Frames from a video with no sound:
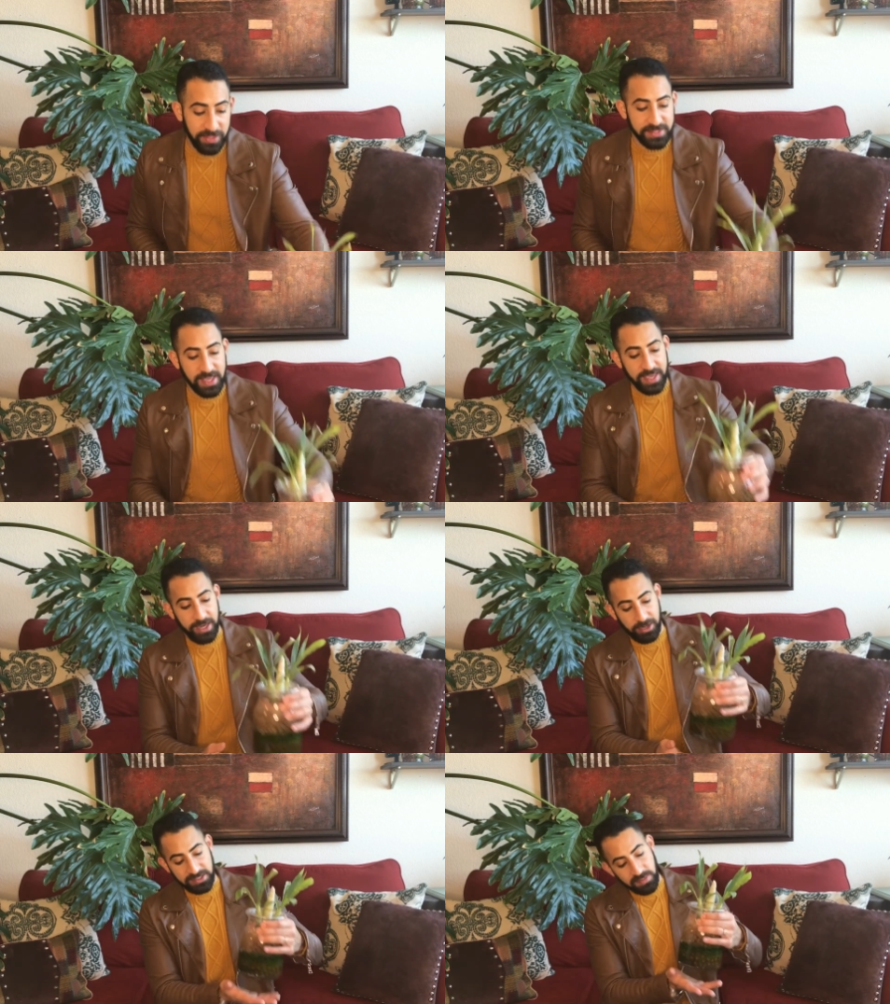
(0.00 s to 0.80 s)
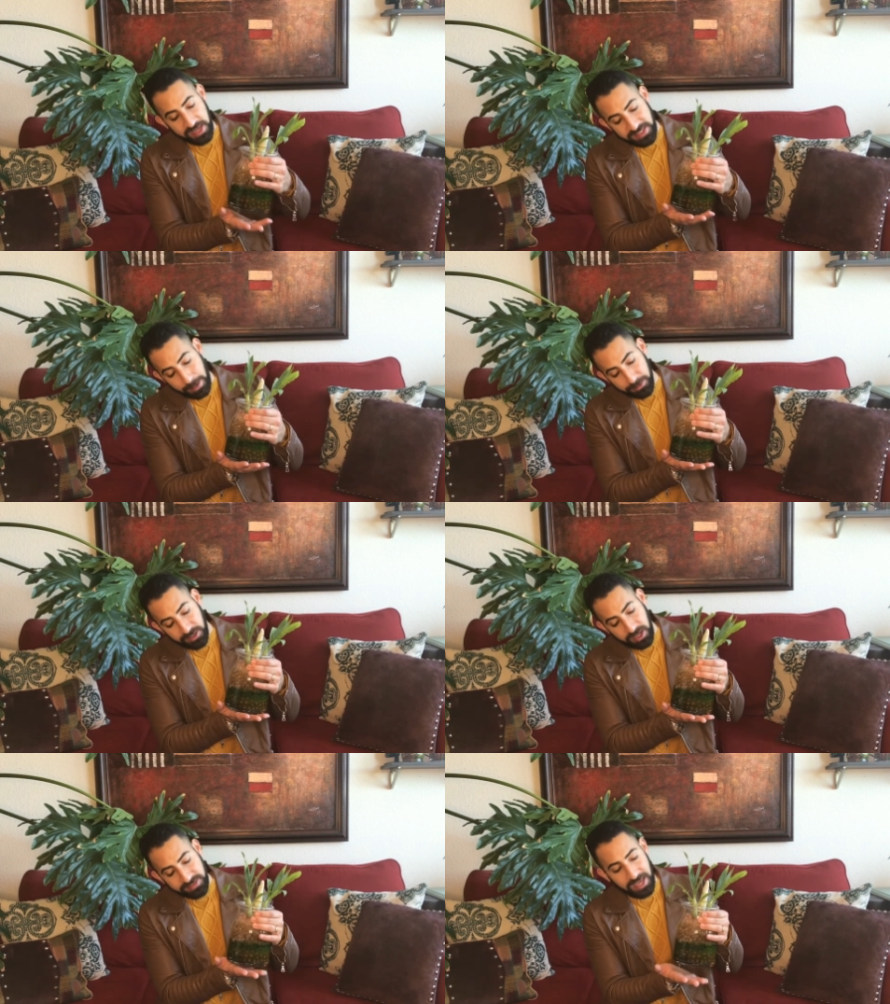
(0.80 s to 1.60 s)
This guy here is my Dapper
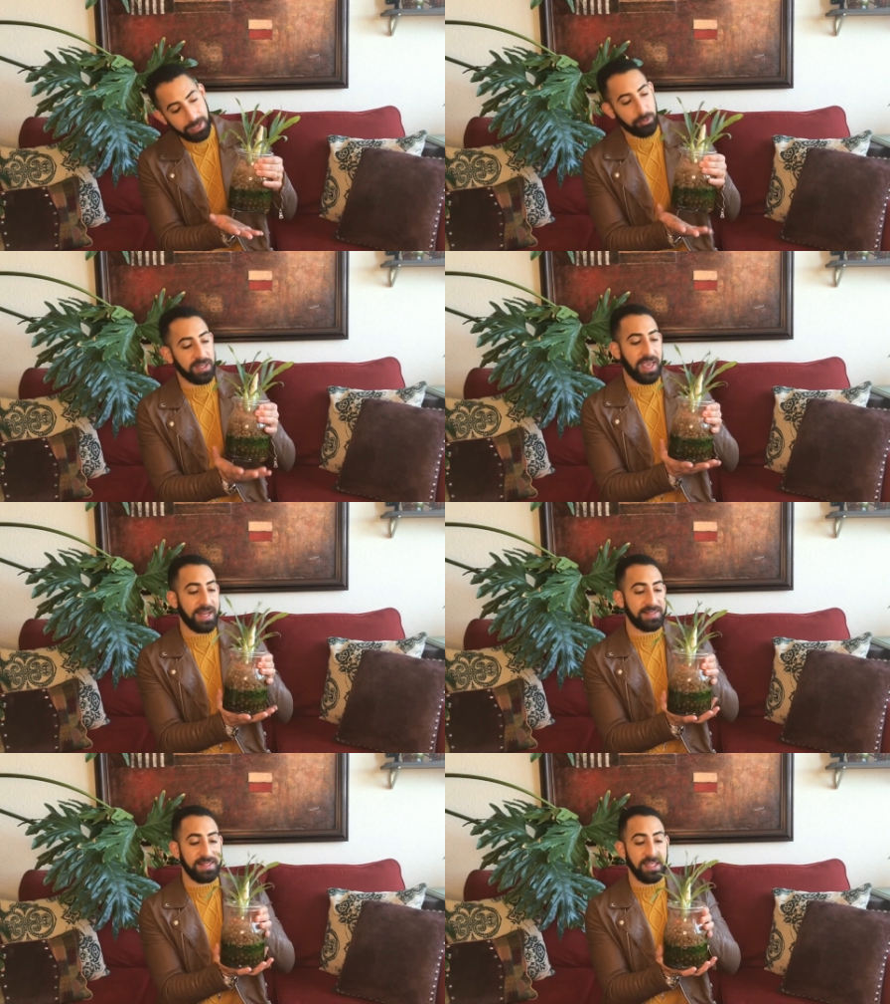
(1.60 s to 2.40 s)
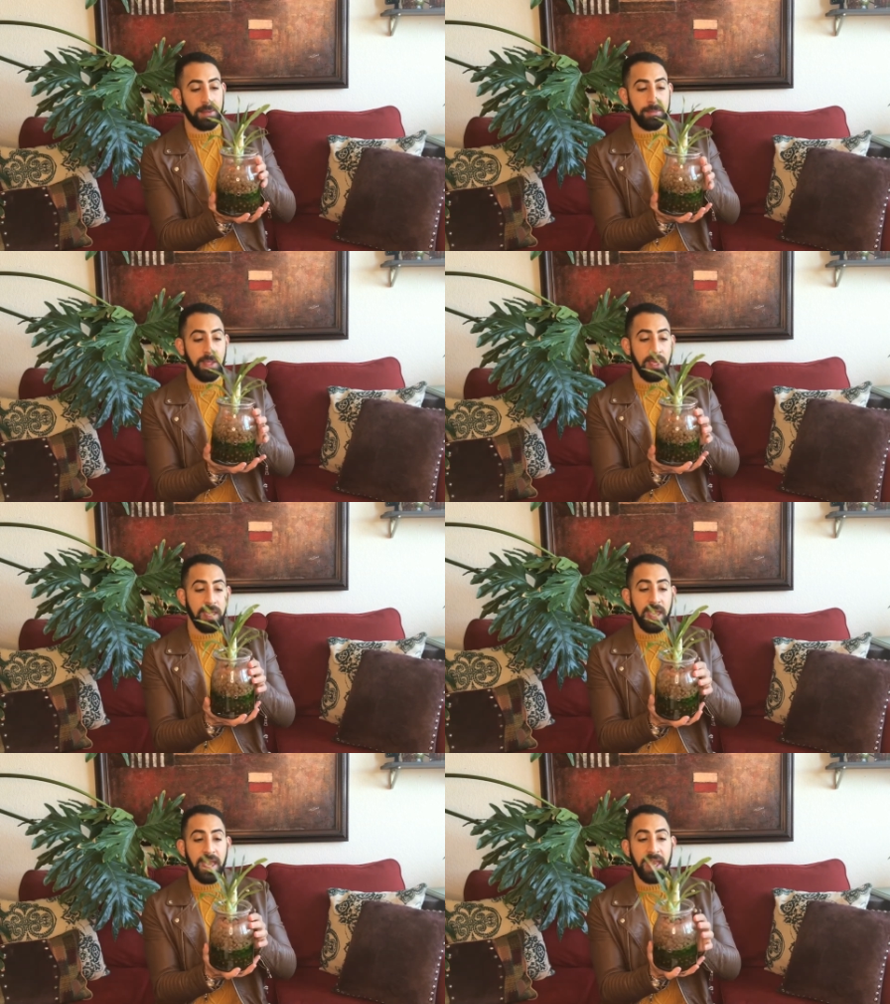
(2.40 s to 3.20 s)
Dots Hybrid Catasetum,
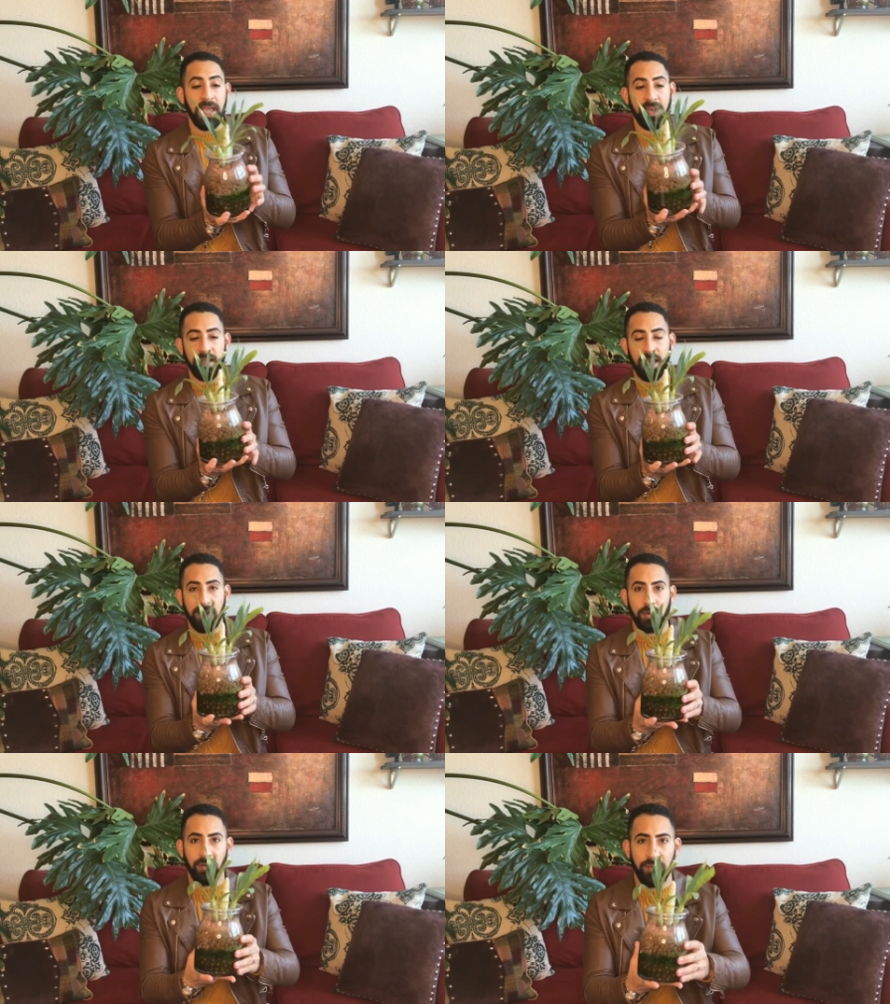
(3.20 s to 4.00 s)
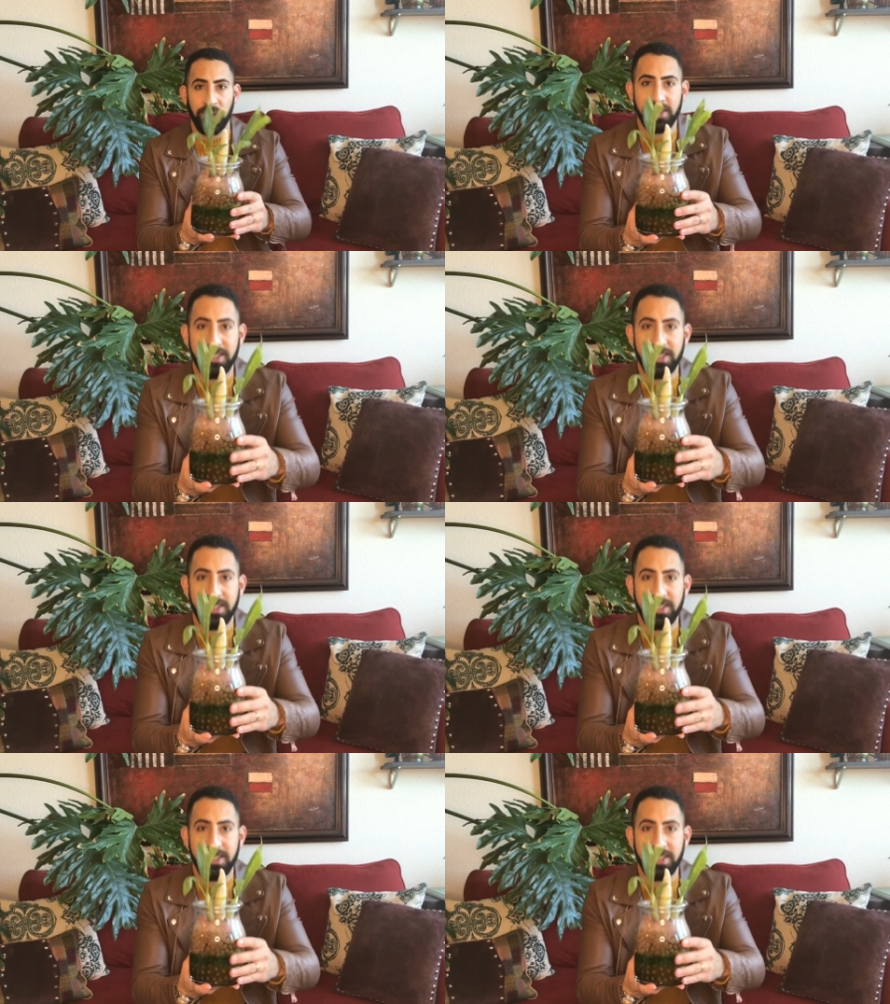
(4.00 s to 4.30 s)
and I don't know if you can